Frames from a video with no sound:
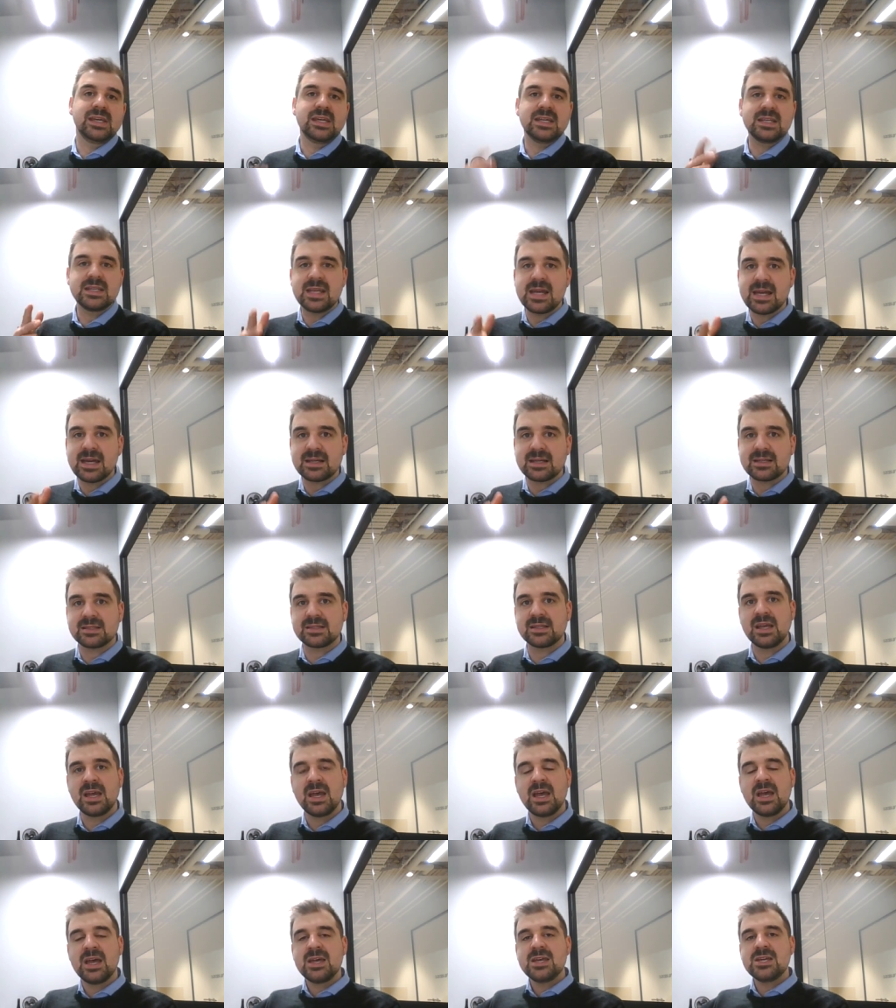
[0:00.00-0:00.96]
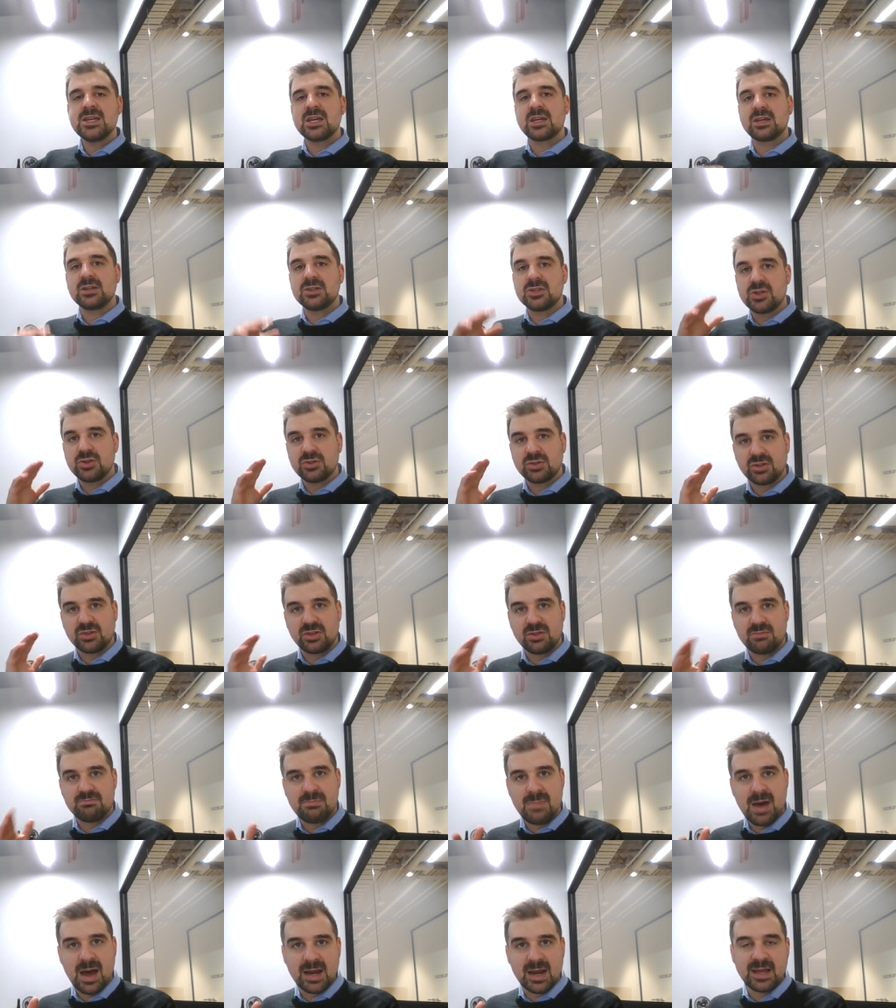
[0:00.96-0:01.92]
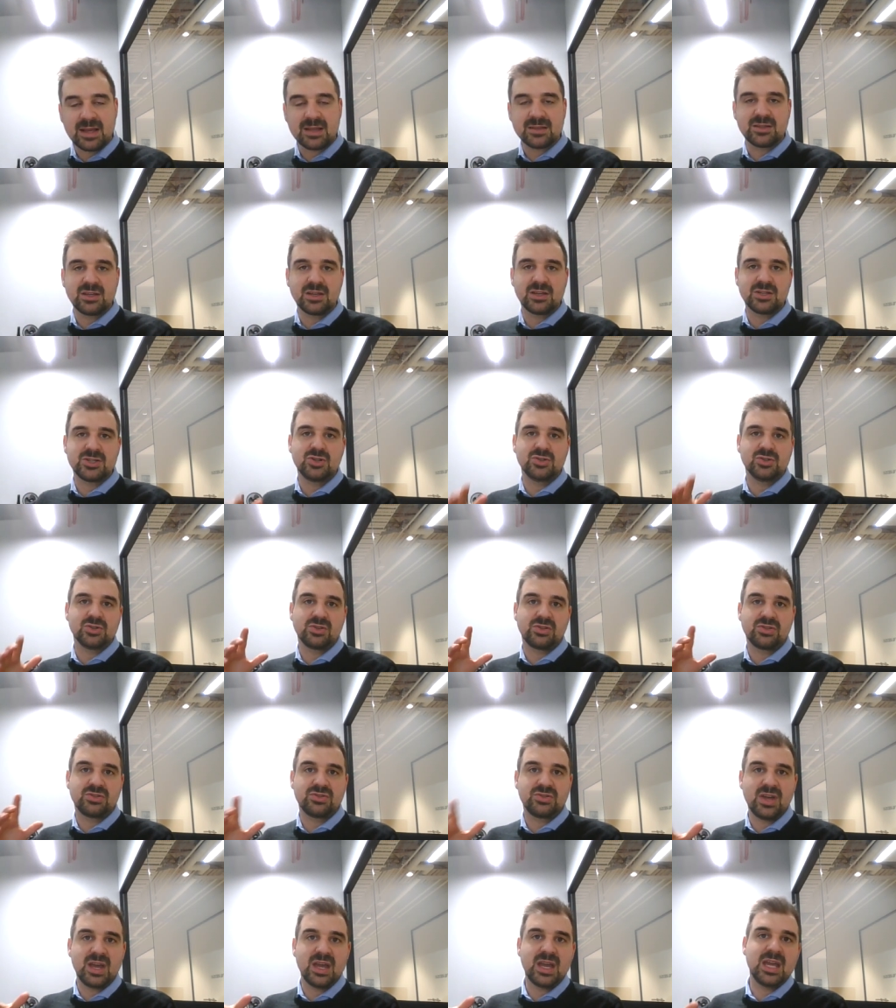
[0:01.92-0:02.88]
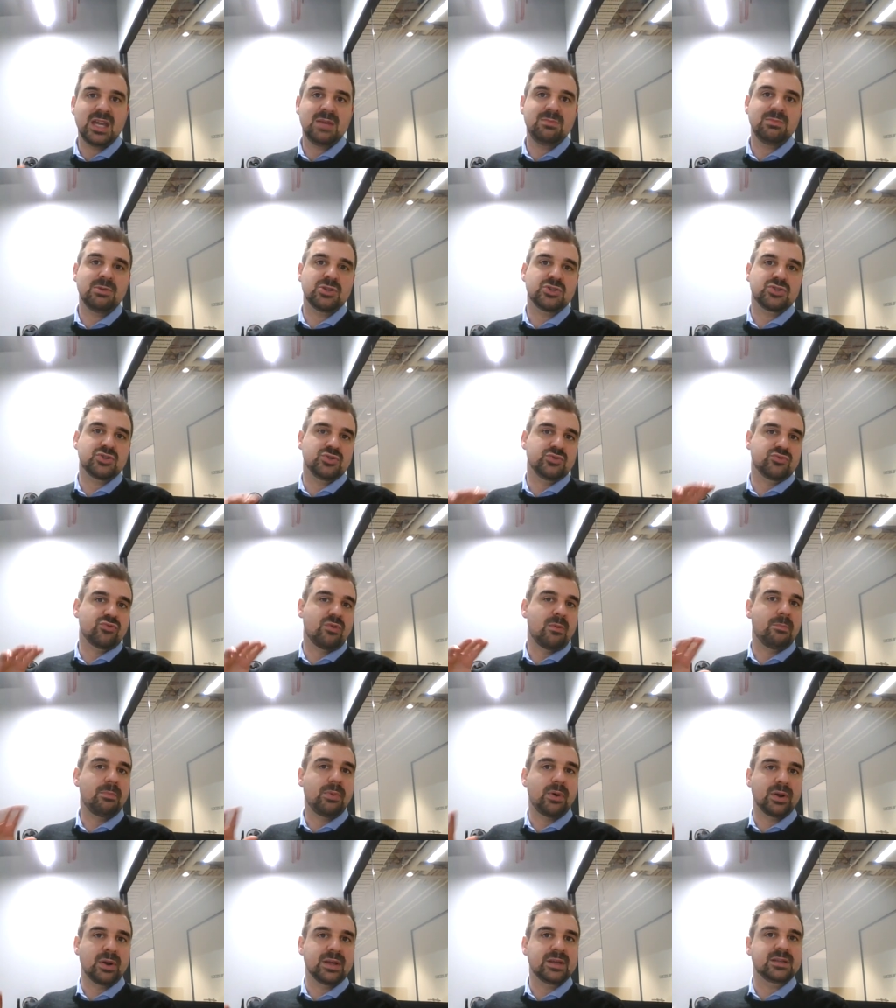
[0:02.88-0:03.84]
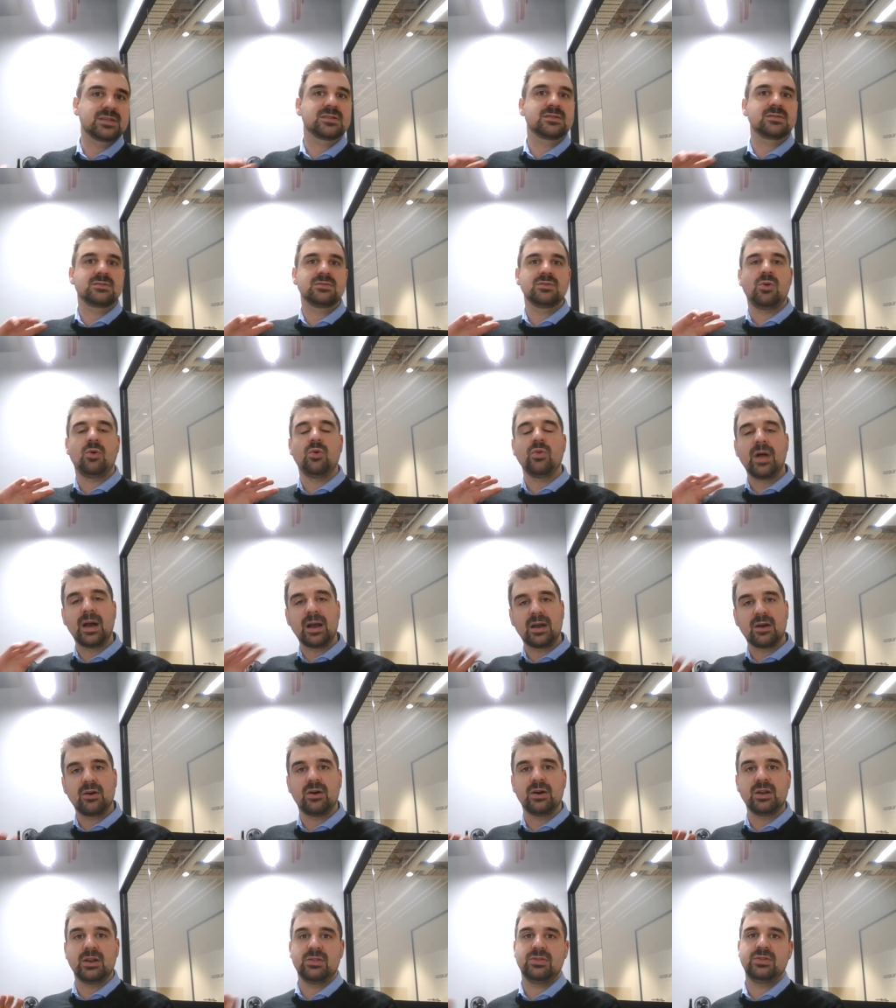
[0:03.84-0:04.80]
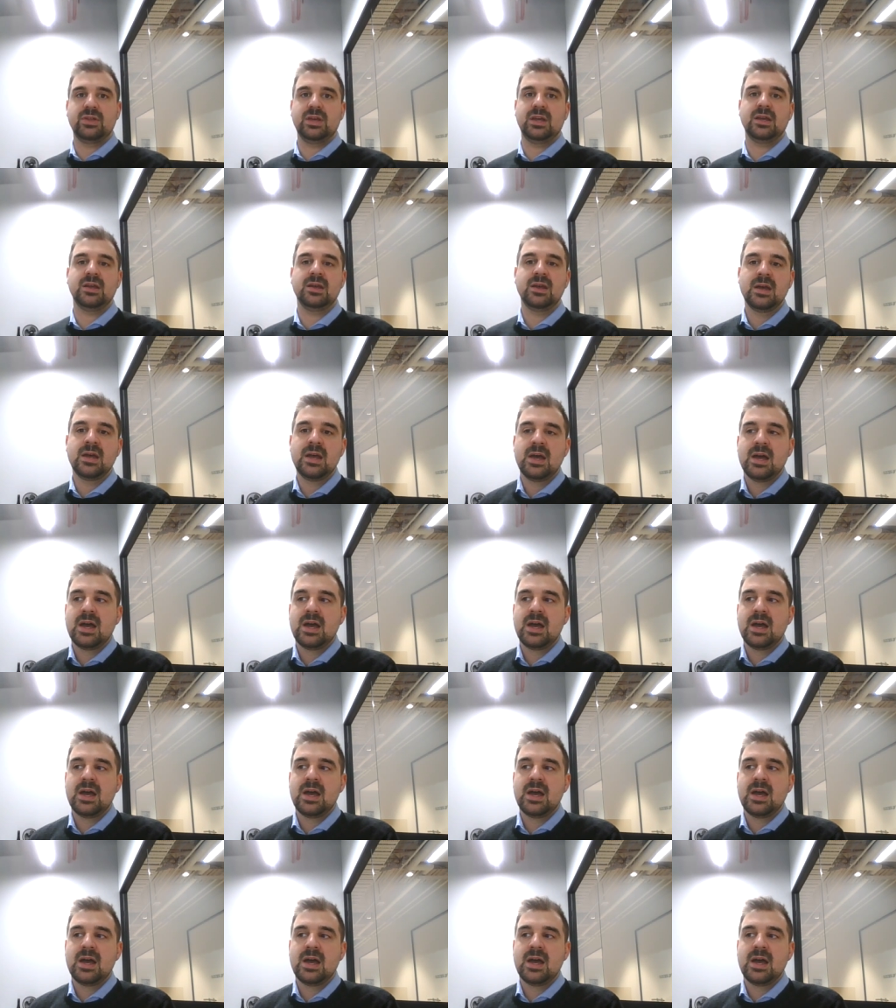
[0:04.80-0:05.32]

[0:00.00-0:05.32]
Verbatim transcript: the index, you can choose a thematic, so you can choose a theme, you can choose robotics, all that kind of thing.